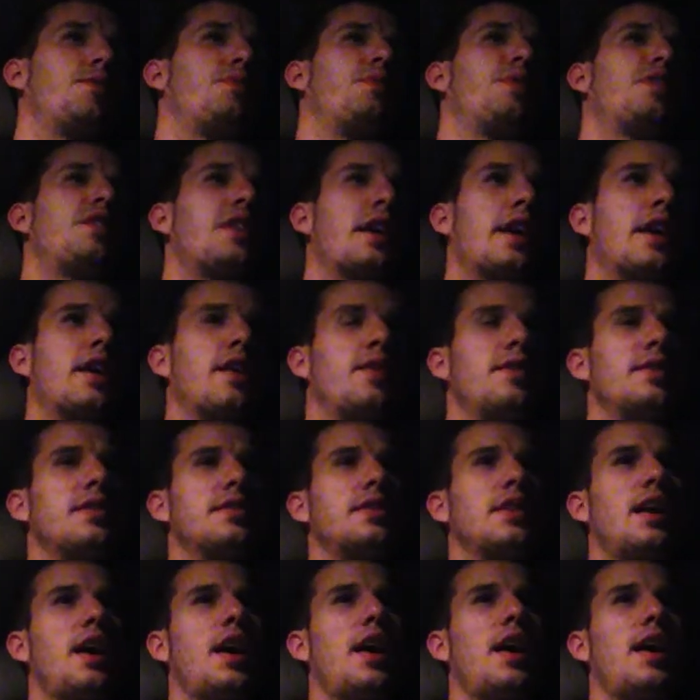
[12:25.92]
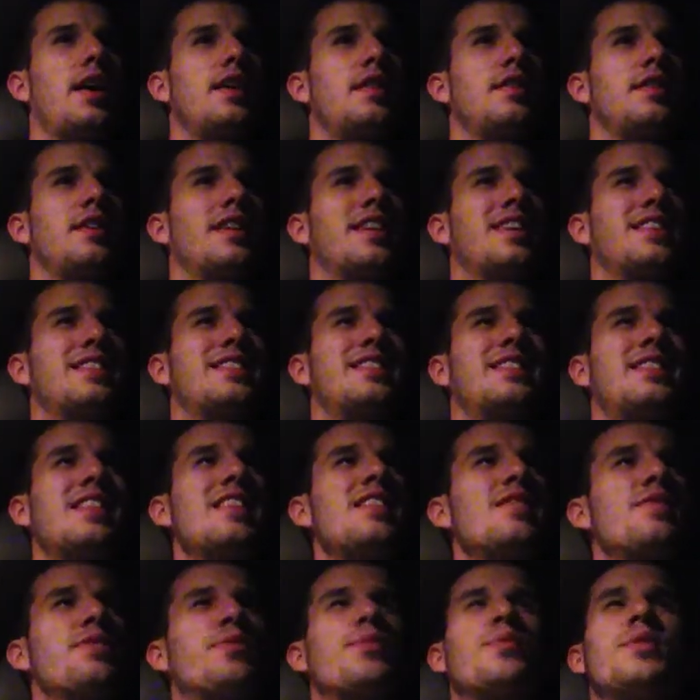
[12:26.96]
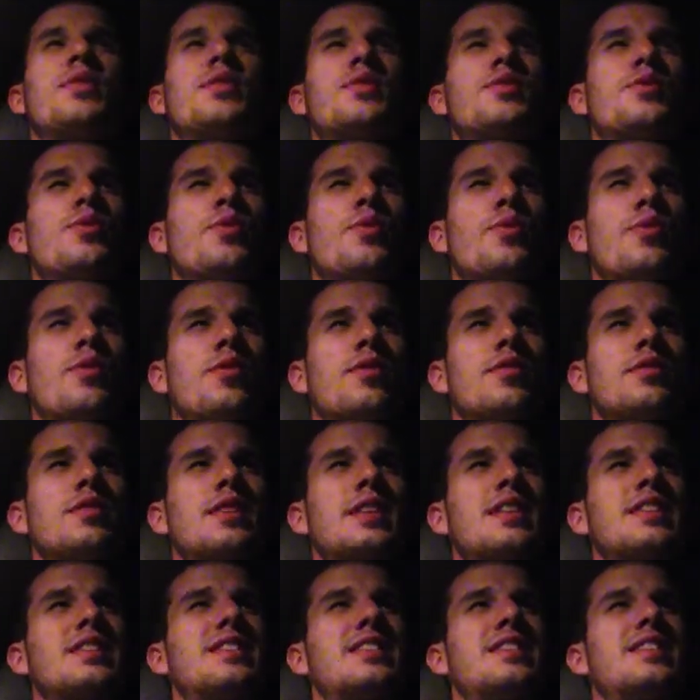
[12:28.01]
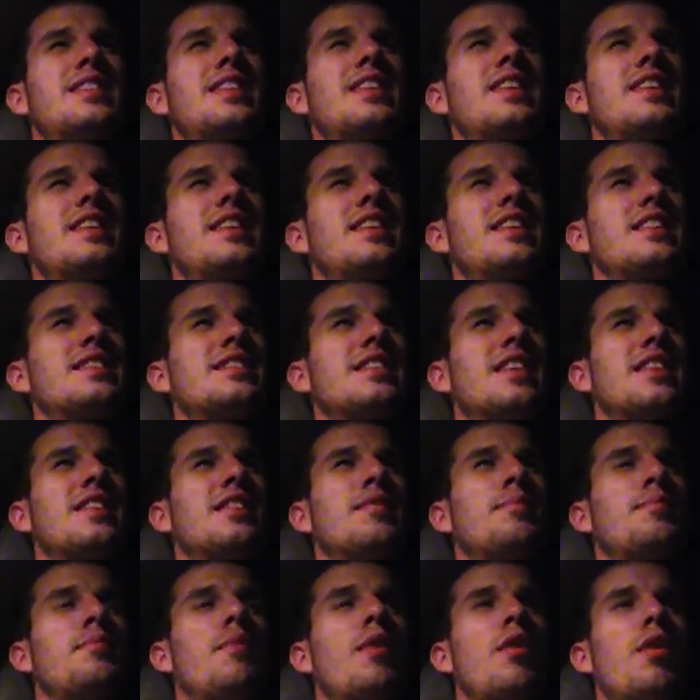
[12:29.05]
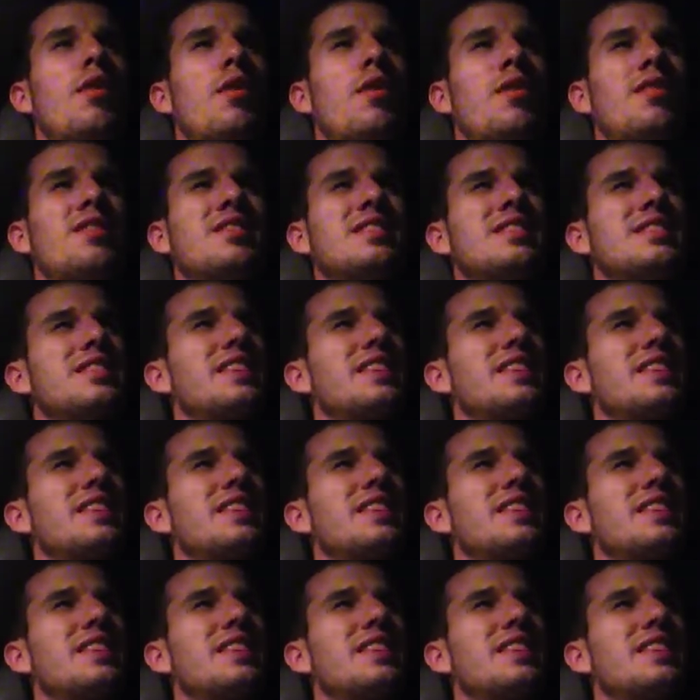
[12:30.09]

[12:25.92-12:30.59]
Wish I could go inside. I could see through the doors. I could see the inside of the mall.